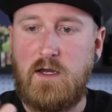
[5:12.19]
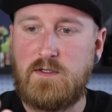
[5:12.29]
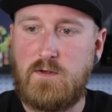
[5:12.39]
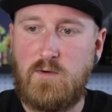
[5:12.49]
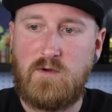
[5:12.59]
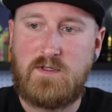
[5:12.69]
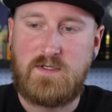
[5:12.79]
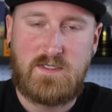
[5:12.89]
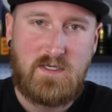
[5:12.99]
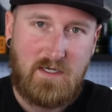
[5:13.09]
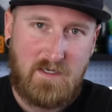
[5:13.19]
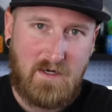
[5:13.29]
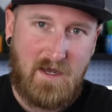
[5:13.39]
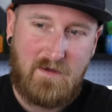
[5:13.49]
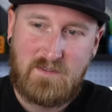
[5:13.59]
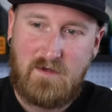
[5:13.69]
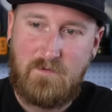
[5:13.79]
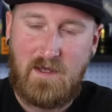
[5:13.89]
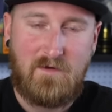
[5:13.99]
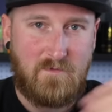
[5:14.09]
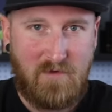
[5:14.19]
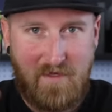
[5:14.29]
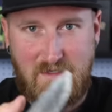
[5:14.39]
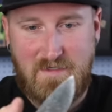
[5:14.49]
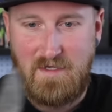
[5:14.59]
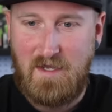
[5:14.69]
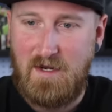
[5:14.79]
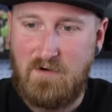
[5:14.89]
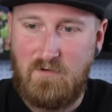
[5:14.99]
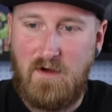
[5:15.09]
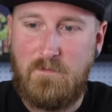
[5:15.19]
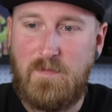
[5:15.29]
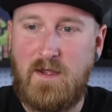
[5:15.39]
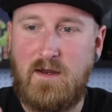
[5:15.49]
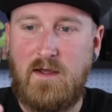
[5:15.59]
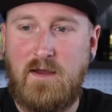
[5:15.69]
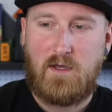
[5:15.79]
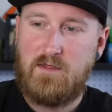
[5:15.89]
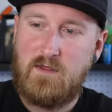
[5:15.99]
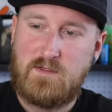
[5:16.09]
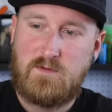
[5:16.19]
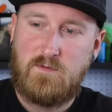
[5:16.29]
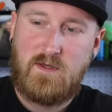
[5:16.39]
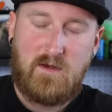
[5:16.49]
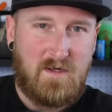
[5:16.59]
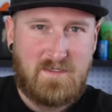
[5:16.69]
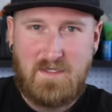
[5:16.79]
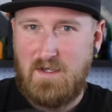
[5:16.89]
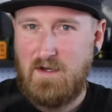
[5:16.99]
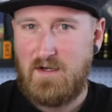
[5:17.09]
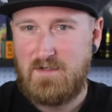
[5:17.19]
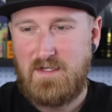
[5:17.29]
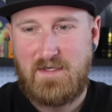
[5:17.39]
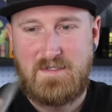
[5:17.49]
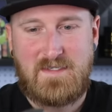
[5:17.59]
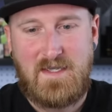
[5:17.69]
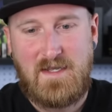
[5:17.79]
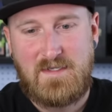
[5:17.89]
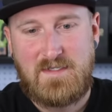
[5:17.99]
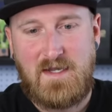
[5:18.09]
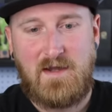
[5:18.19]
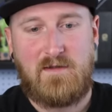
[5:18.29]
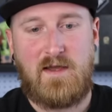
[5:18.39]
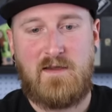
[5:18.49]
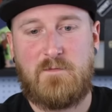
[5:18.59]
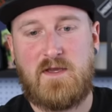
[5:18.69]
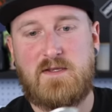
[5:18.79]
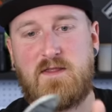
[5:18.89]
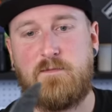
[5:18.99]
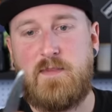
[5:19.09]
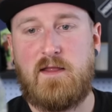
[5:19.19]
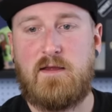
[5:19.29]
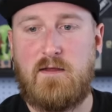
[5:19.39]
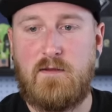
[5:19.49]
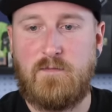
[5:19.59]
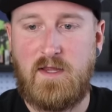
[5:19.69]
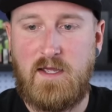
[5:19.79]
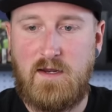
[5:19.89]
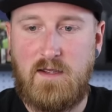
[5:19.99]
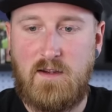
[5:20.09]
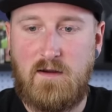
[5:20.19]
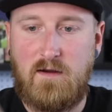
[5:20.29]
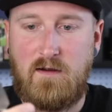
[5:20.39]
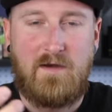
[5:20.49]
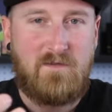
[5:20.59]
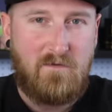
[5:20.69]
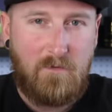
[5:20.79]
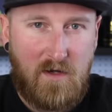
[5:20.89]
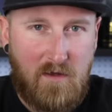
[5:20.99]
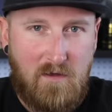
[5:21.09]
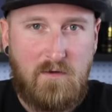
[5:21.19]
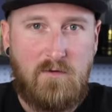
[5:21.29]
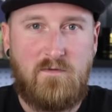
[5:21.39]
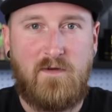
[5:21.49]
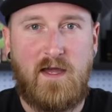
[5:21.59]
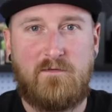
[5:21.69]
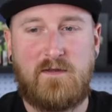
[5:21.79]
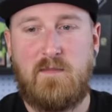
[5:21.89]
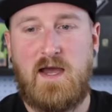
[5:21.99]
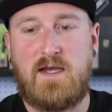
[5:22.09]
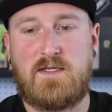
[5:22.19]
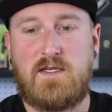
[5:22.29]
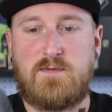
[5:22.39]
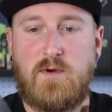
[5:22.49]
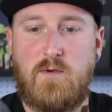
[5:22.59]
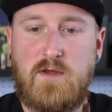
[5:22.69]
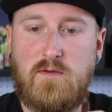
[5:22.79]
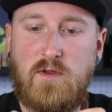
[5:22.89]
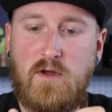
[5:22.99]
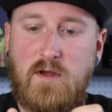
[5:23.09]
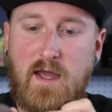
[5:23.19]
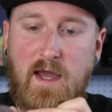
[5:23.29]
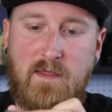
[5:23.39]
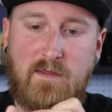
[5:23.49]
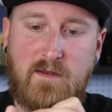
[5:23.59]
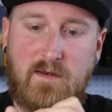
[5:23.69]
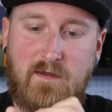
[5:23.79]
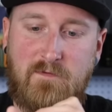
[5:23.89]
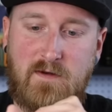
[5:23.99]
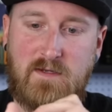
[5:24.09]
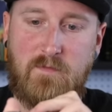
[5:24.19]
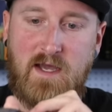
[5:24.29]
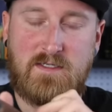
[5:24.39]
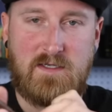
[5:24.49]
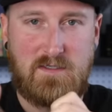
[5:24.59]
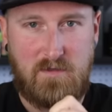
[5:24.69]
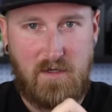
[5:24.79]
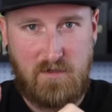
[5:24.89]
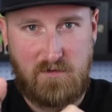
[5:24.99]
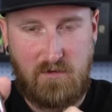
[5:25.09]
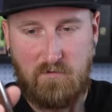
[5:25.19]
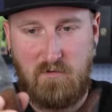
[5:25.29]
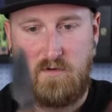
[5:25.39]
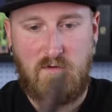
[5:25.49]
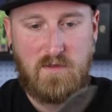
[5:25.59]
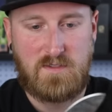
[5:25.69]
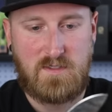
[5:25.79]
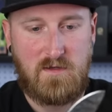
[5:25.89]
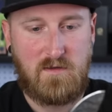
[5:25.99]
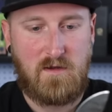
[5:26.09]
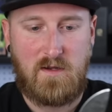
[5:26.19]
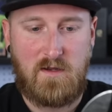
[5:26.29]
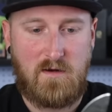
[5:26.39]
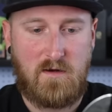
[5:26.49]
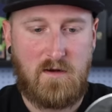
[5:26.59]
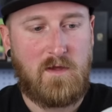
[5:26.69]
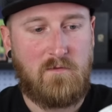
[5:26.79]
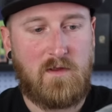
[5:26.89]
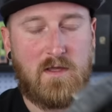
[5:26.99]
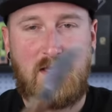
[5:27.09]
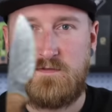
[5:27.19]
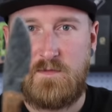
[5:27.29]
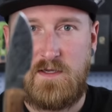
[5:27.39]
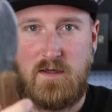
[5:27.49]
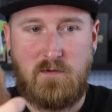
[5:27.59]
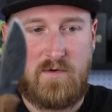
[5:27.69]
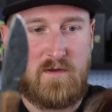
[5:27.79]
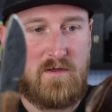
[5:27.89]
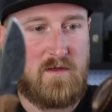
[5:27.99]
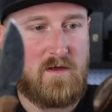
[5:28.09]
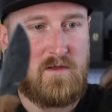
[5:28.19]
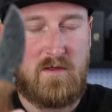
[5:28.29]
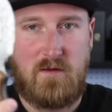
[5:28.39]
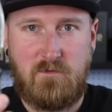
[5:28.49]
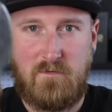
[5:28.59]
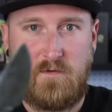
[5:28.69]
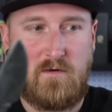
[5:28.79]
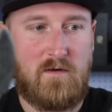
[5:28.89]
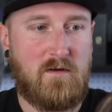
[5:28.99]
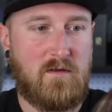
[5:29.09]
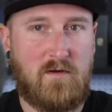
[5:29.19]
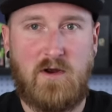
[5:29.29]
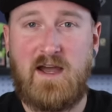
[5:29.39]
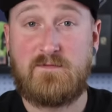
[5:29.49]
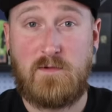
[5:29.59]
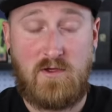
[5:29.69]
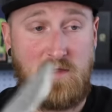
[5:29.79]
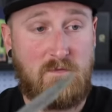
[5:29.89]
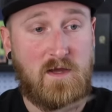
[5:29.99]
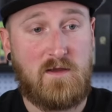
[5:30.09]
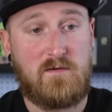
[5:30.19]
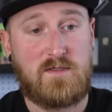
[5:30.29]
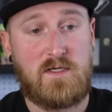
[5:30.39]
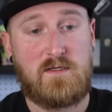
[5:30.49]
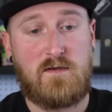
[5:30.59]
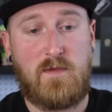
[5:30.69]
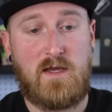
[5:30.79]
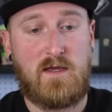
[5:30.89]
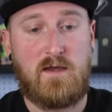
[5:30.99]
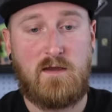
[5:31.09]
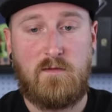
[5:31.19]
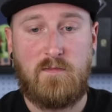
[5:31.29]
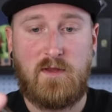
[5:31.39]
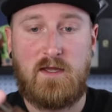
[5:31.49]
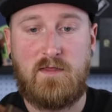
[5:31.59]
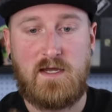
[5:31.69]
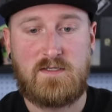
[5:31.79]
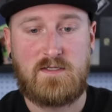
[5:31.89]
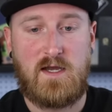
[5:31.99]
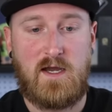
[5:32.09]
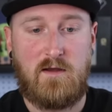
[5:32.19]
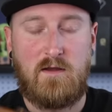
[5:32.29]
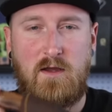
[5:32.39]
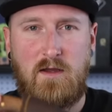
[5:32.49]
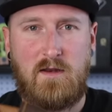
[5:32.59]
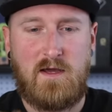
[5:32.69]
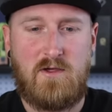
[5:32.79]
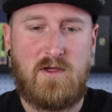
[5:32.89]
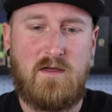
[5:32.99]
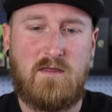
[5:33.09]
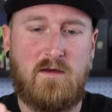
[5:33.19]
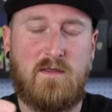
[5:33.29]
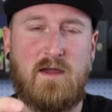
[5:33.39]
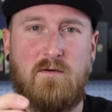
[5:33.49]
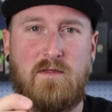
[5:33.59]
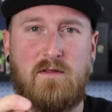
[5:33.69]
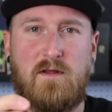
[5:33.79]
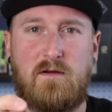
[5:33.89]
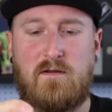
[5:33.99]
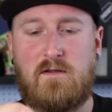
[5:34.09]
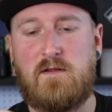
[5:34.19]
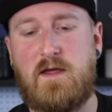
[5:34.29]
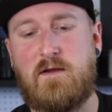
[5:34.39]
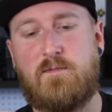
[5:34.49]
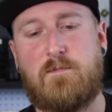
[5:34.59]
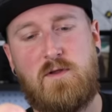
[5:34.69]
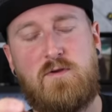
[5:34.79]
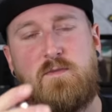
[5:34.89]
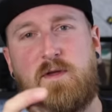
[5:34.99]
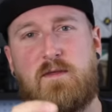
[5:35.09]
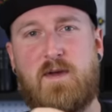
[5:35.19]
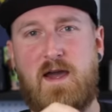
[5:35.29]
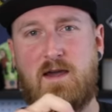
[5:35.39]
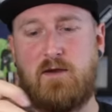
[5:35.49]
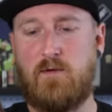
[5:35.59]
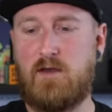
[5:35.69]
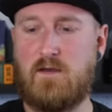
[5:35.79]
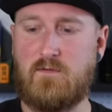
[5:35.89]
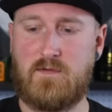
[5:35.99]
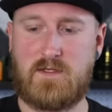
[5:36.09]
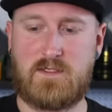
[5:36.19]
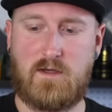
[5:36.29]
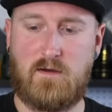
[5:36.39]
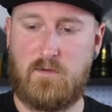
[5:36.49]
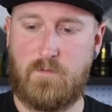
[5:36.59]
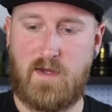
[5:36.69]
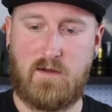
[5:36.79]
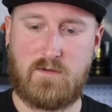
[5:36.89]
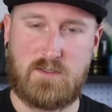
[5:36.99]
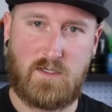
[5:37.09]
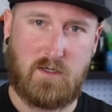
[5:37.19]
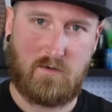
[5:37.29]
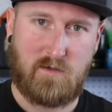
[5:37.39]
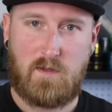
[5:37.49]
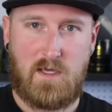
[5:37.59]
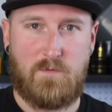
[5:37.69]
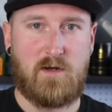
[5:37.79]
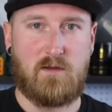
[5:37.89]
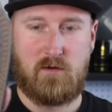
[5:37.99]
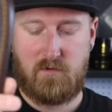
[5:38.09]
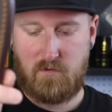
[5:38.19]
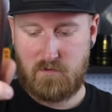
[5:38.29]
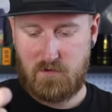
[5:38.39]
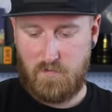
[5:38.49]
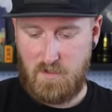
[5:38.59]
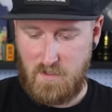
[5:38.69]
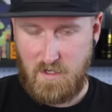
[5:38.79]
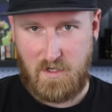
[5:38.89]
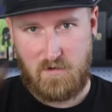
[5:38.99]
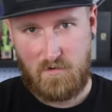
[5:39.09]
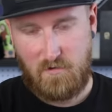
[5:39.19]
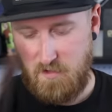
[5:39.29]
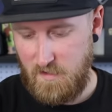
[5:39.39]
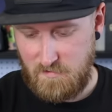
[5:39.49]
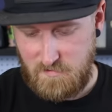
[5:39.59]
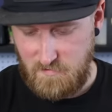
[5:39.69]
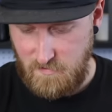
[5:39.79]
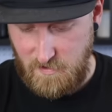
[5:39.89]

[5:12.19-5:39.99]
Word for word: it's cool to see knives coming out of a place that I grew up in. I think this would be good as like a hunting, skinning style knife because of the belly on the blade here. I've never been a huge fan of Damascus, but when you look at the different Damascus layers through the steel on here, it really gives me an appreciation for the craftsmanship that goes into making a blade that style. Nice sheath on there with a little leather loop on the back, that way you can run this thing on a belt, so keeping it local to PA, shout out to you